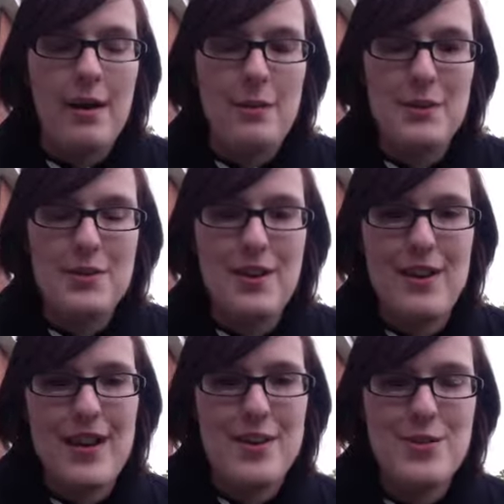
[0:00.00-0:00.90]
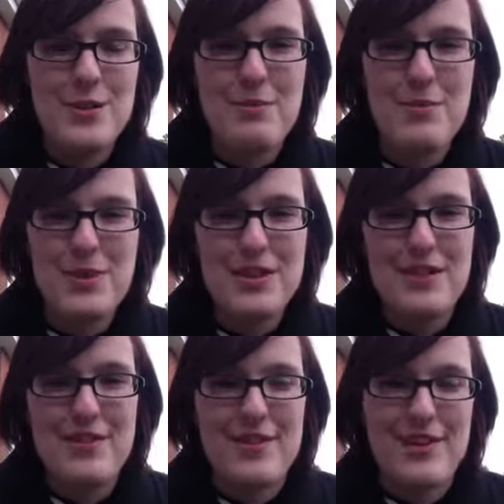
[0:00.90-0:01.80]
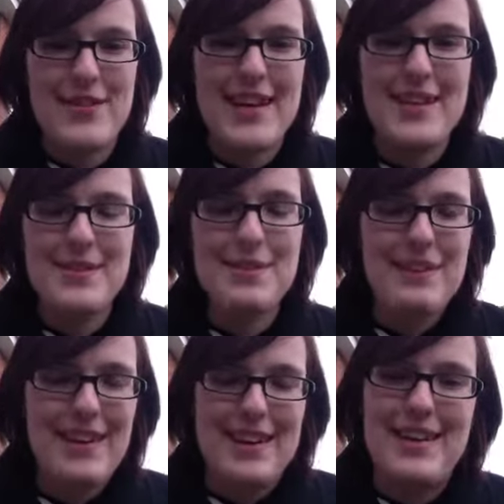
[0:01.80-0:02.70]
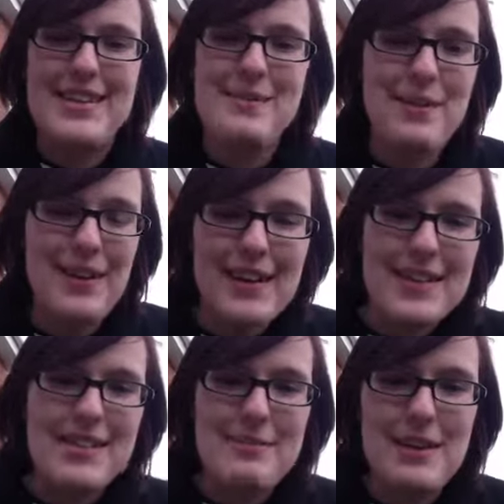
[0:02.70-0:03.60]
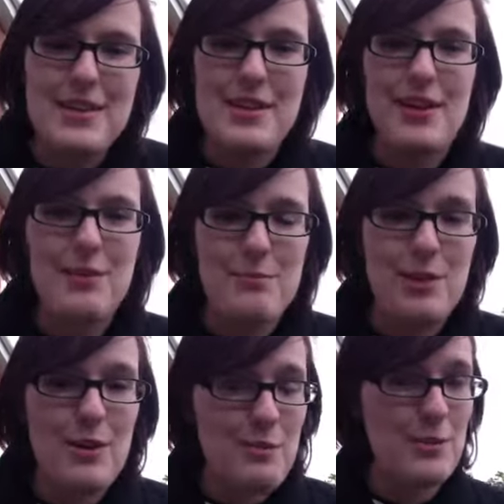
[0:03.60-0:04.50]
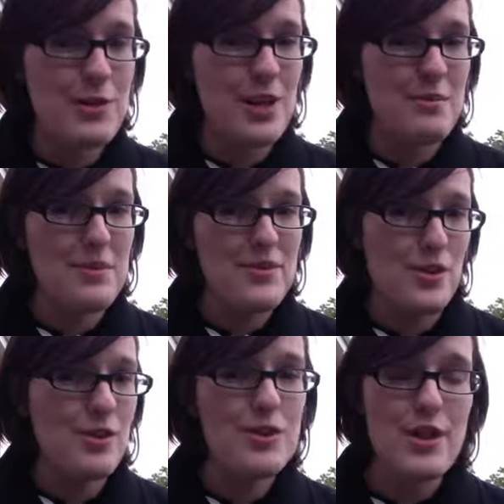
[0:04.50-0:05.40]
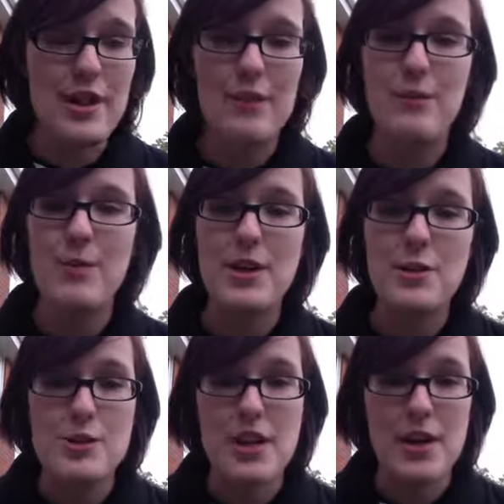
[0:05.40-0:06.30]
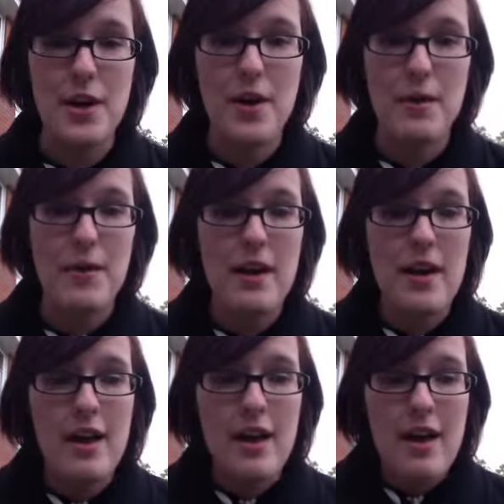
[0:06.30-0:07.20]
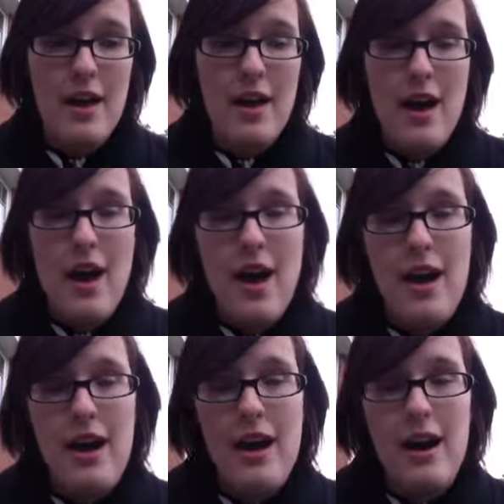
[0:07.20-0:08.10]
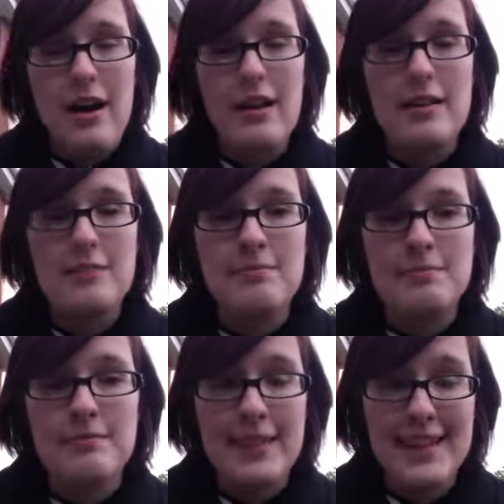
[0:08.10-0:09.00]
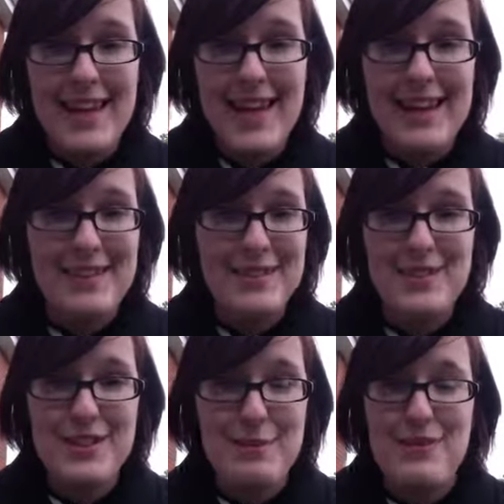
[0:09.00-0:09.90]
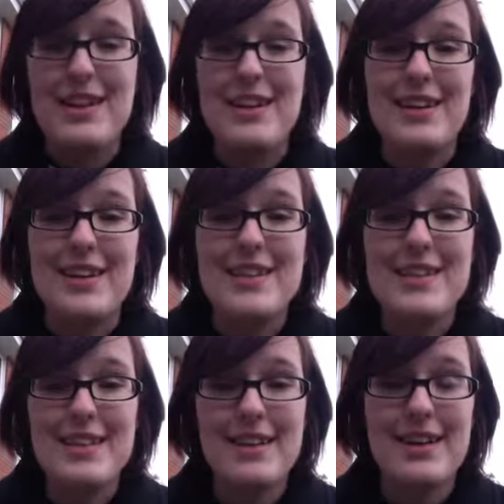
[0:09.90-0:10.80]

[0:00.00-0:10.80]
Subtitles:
whilst I enjoy Portchester for 3 weeks, which will be quite nice. It'll be quite nice to spend a lot more time with Josh than we usually do, and yeah, it'll just be really nice.